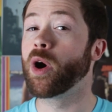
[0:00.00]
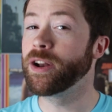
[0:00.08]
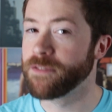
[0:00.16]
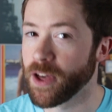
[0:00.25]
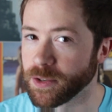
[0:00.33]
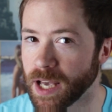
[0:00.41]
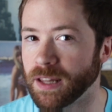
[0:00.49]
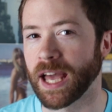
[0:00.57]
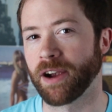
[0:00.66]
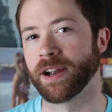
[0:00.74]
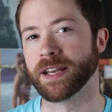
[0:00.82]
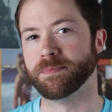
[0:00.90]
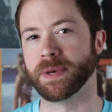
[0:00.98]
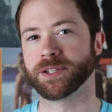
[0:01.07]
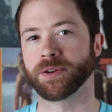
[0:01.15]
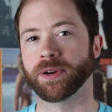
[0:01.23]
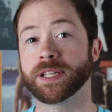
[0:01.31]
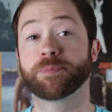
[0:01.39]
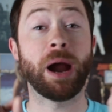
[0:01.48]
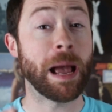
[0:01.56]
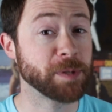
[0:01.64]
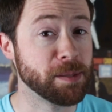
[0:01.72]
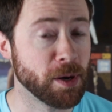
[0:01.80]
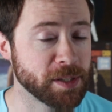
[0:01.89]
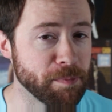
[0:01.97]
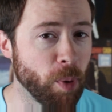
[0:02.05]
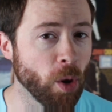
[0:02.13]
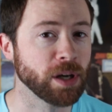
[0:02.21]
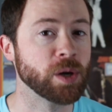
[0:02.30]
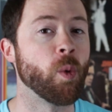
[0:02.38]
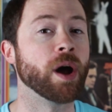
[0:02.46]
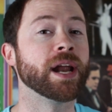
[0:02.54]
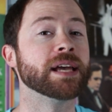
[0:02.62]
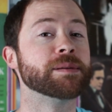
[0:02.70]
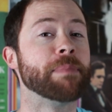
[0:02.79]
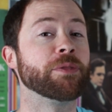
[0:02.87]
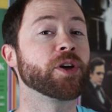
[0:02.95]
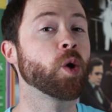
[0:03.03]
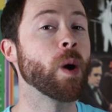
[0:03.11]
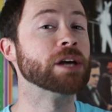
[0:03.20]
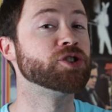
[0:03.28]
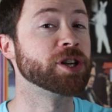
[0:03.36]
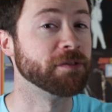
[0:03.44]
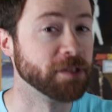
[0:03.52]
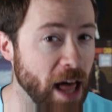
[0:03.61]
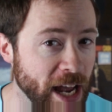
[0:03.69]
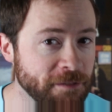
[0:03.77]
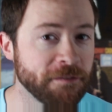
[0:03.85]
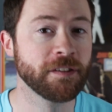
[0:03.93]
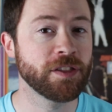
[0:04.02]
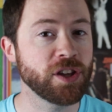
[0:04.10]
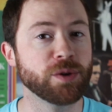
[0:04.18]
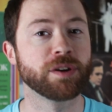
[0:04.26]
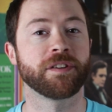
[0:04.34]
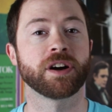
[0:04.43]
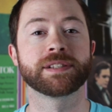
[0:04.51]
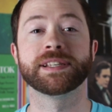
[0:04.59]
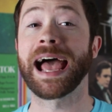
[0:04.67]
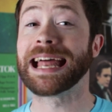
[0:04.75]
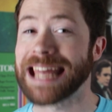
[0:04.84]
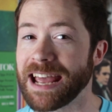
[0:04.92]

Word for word: One of those hilarious mysteries, perhaps the most important one, is about the question of life, the universe, and